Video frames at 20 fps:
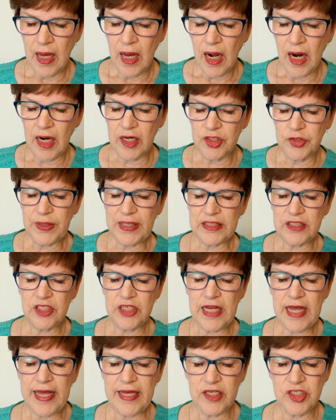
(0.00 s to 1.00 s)
Our trek
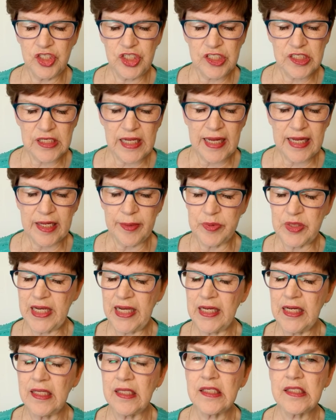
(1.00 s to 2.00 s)
today is just like
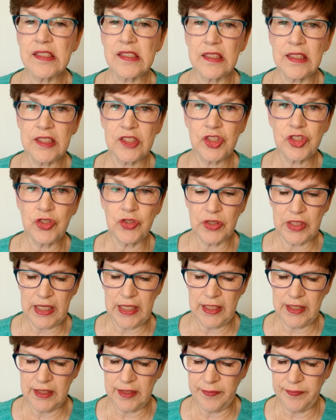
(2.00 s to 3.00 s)
obtaining the celestial
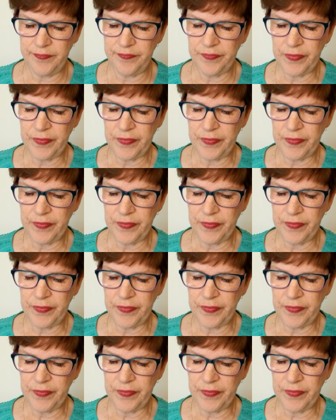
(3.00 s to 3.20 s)
kingdom.